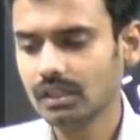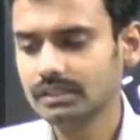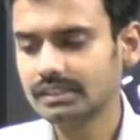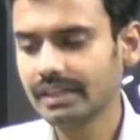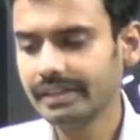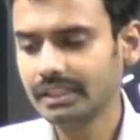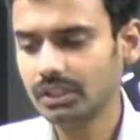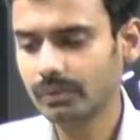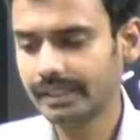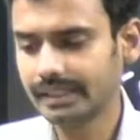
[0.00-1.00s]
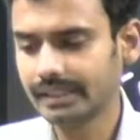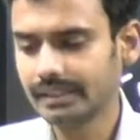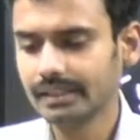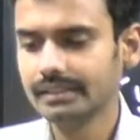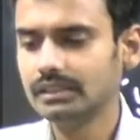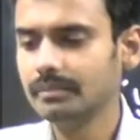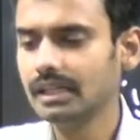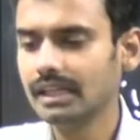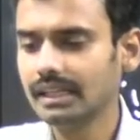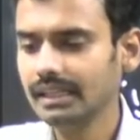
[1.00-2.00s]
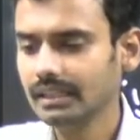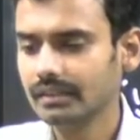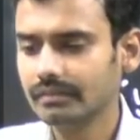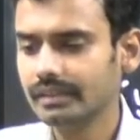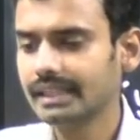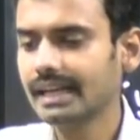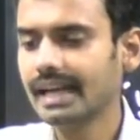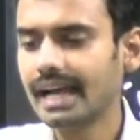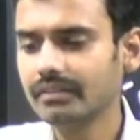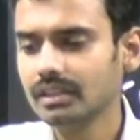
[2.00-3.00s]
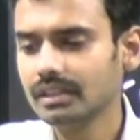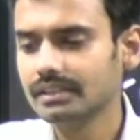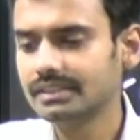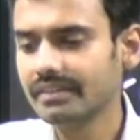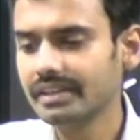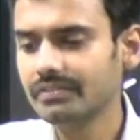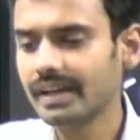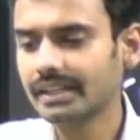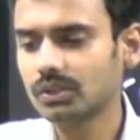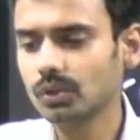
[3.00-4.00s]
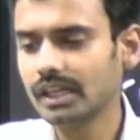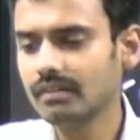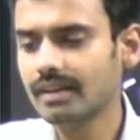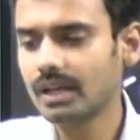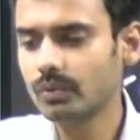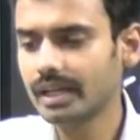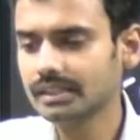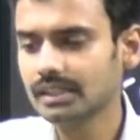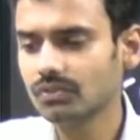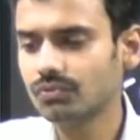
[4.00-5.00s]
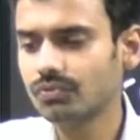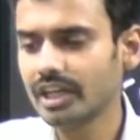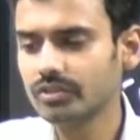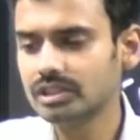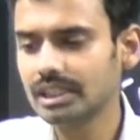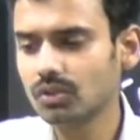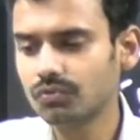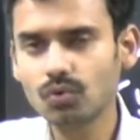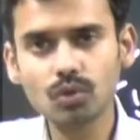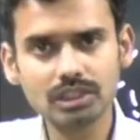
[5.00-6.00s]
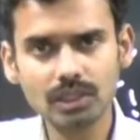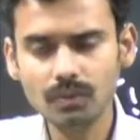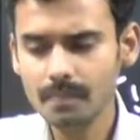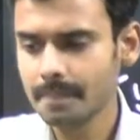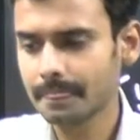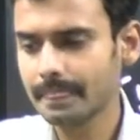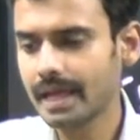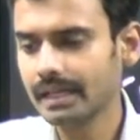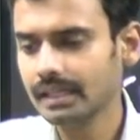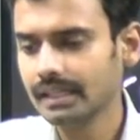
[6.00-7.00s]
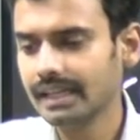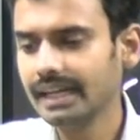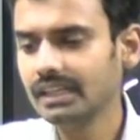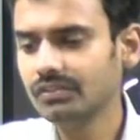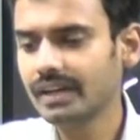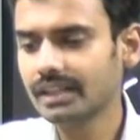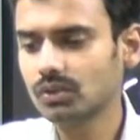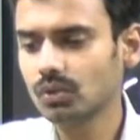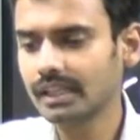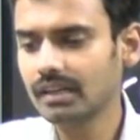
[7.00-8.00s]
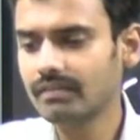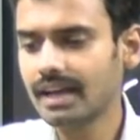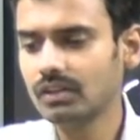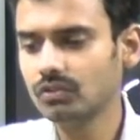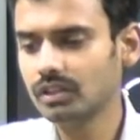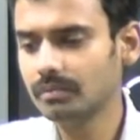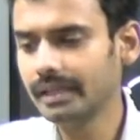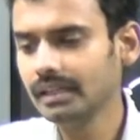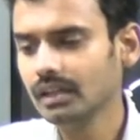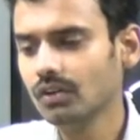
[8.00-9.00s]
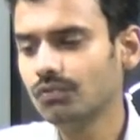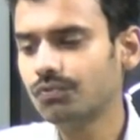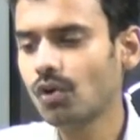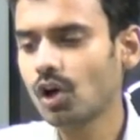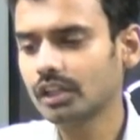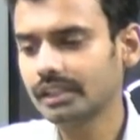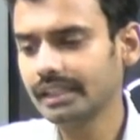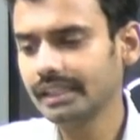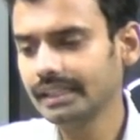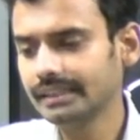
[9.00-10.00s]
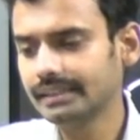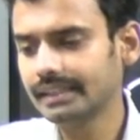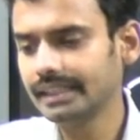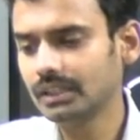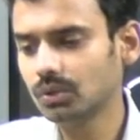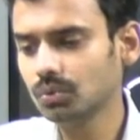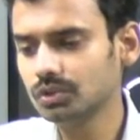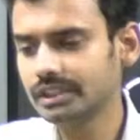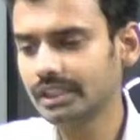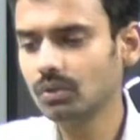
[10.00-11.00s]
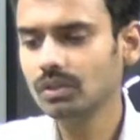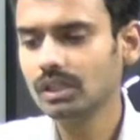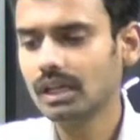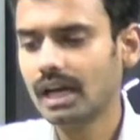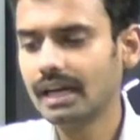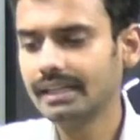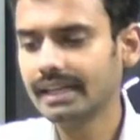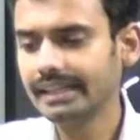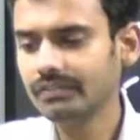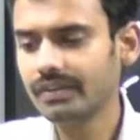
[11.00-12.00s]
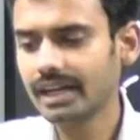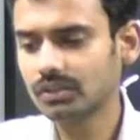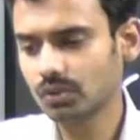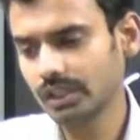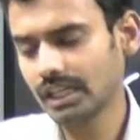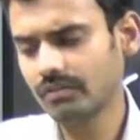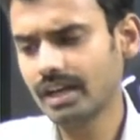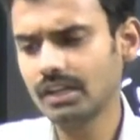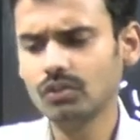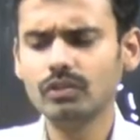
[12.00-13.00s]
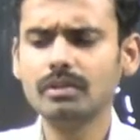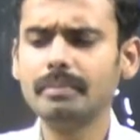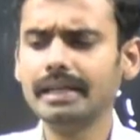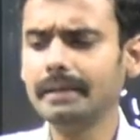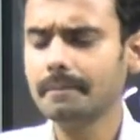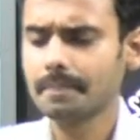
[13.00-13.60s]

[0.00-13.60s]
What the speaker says: 720. Similarly, we can have 7 factorial value as 5040. Then 8 factorial value will be 4320, and 9 factorial value will be